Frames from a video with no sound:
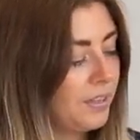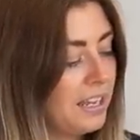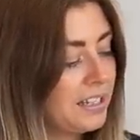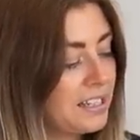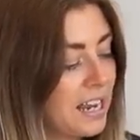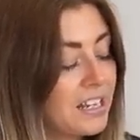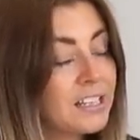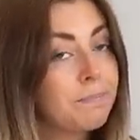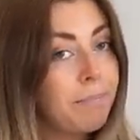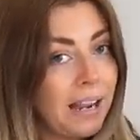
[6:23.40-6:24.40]
It is a
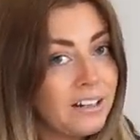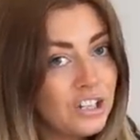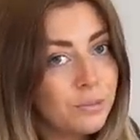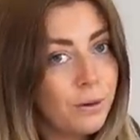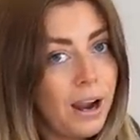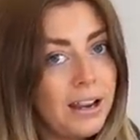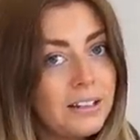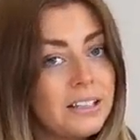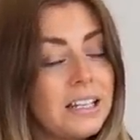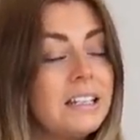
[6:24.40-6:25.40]
Spanish
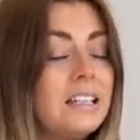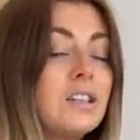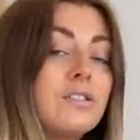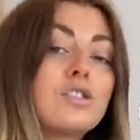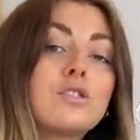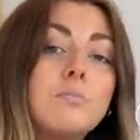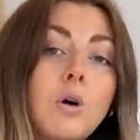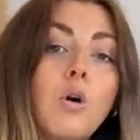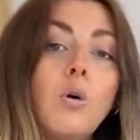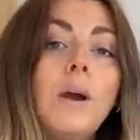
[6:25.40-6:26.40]
brand. It is a
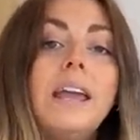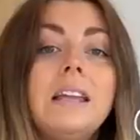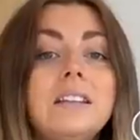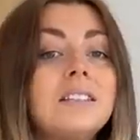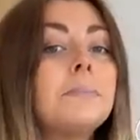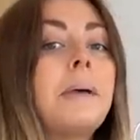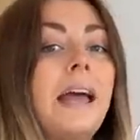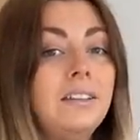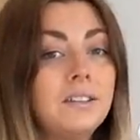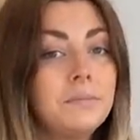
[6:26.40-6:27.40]
small
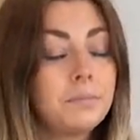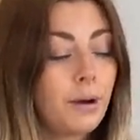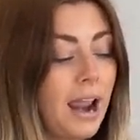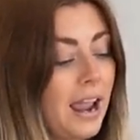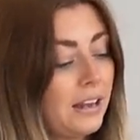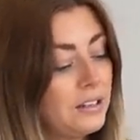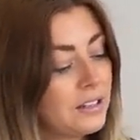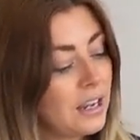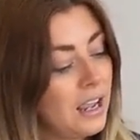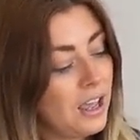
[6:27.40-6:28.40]
independent
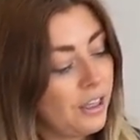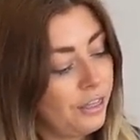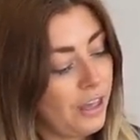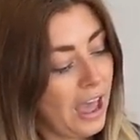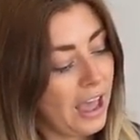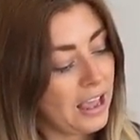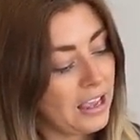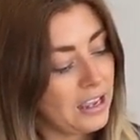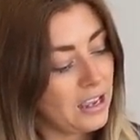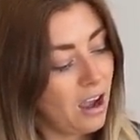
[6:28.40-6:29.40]
brand.
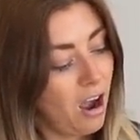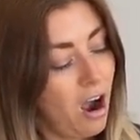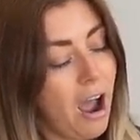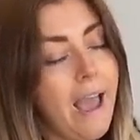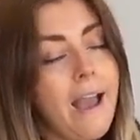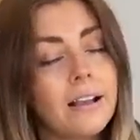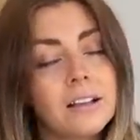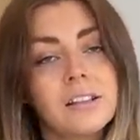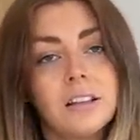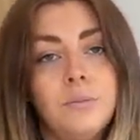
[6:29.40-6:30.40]
They are
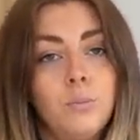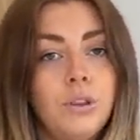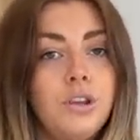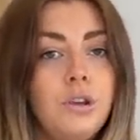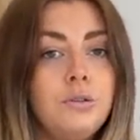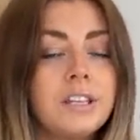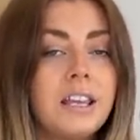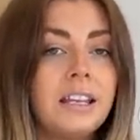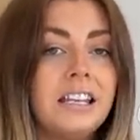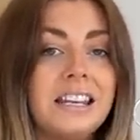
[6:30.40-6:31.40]
excellent with
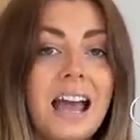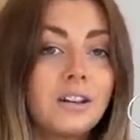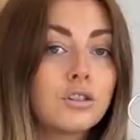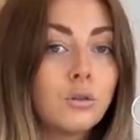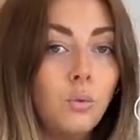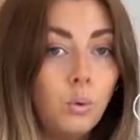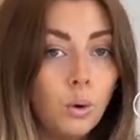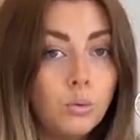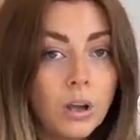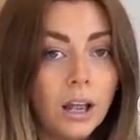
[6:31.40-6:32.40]
using natural
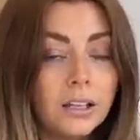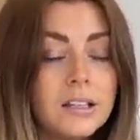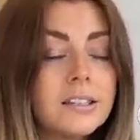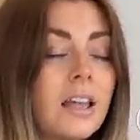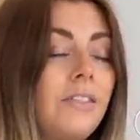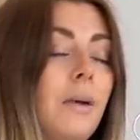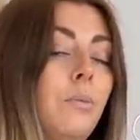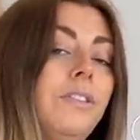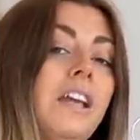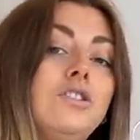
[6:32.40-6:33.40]
wool colours. And then
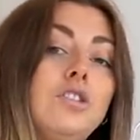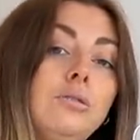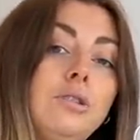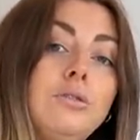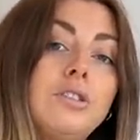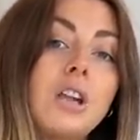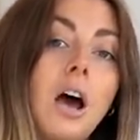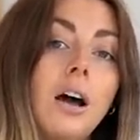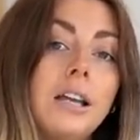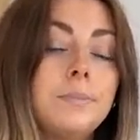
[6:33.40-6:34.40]
when they do use
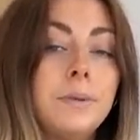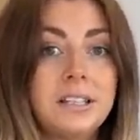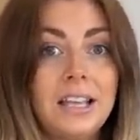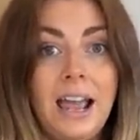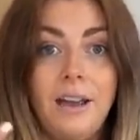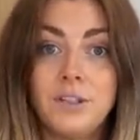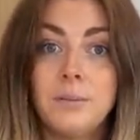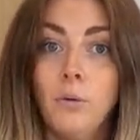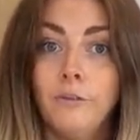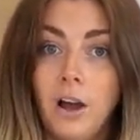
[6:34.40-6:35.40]
dyes, because they have
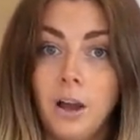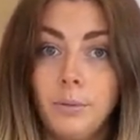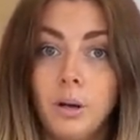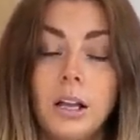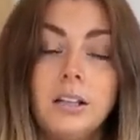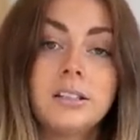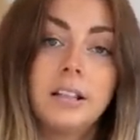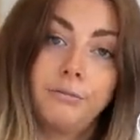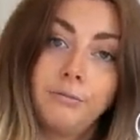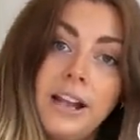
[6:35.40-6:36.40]
some more vibrant colours
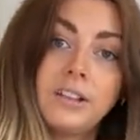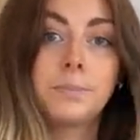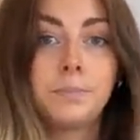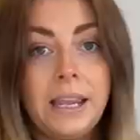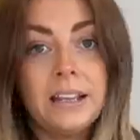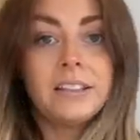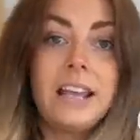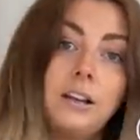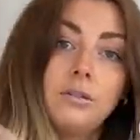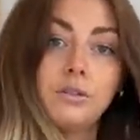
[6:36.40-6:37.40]
like reds, pinks,
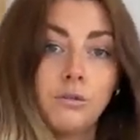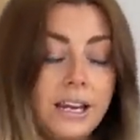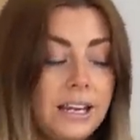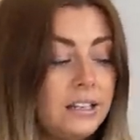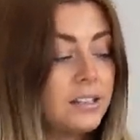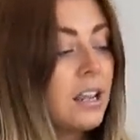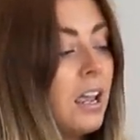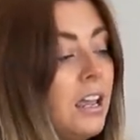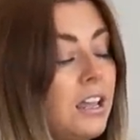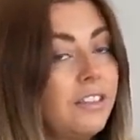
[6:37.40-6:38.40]
yellows, greens,
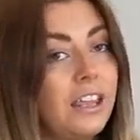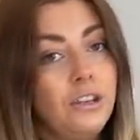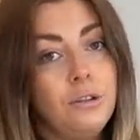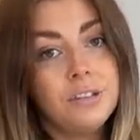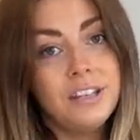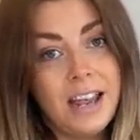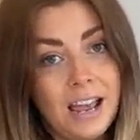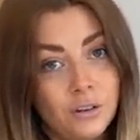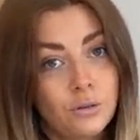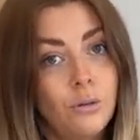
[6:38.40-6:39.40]
they use
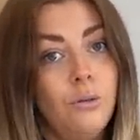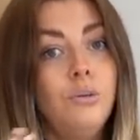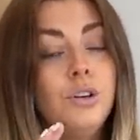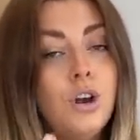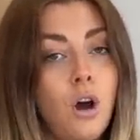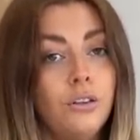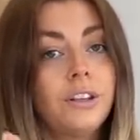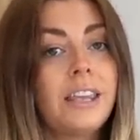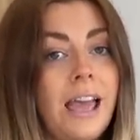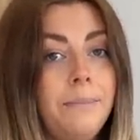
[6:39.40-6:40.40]
natural
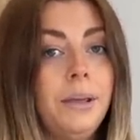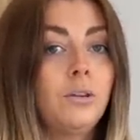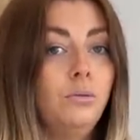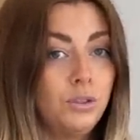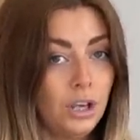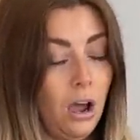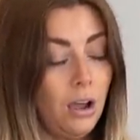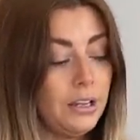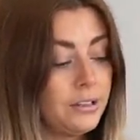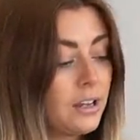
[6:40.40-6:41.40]
non-chemical
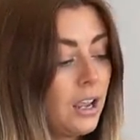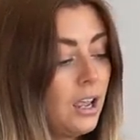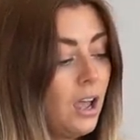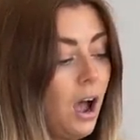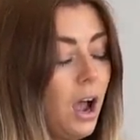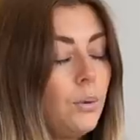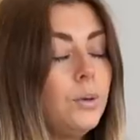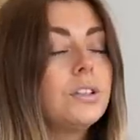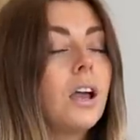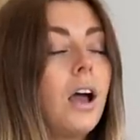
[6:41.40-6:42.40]
dyes. I
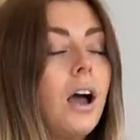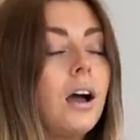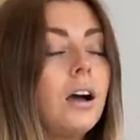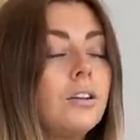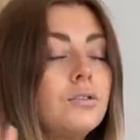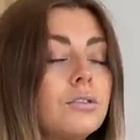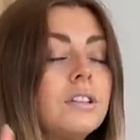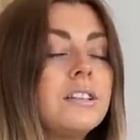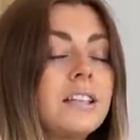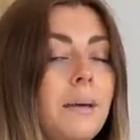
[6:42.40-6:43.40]
would
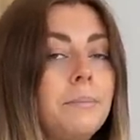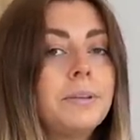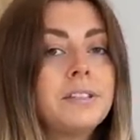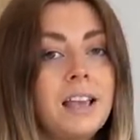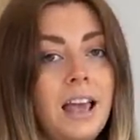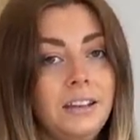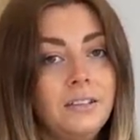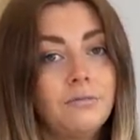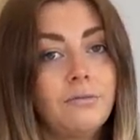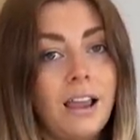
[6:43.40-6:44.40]

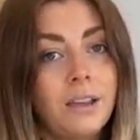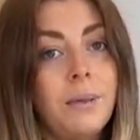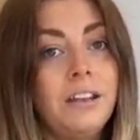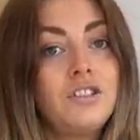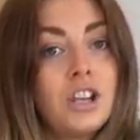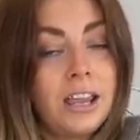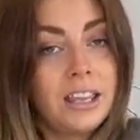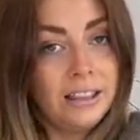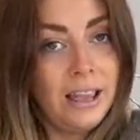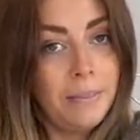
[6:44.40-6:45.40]
110% recommend
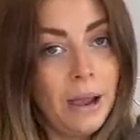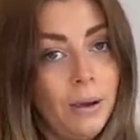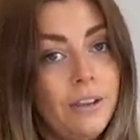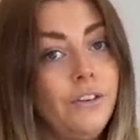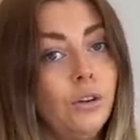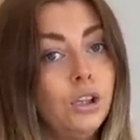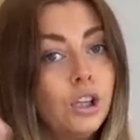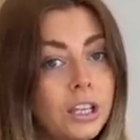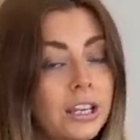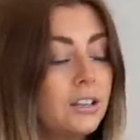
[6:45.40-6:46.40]
checking them out if you're
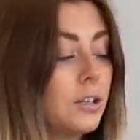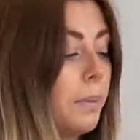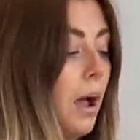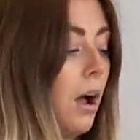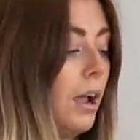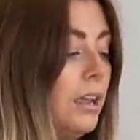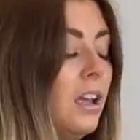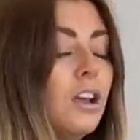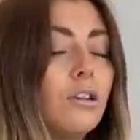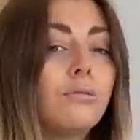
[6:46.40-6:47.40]
looking to buy
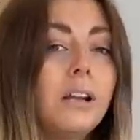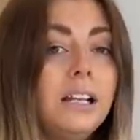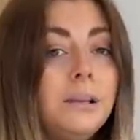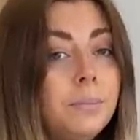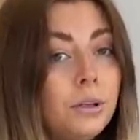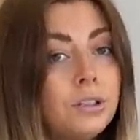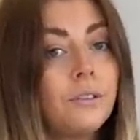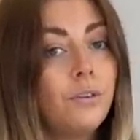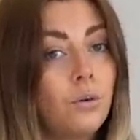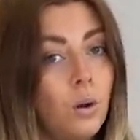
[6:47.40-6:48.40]
really
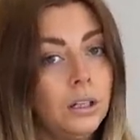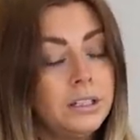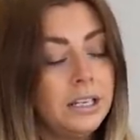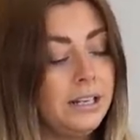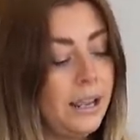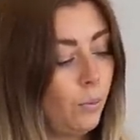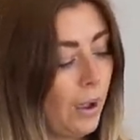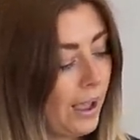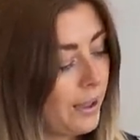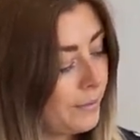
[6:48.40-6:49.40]
beautiful quality
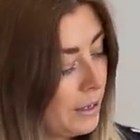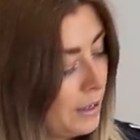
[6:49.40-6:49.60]
knitwear.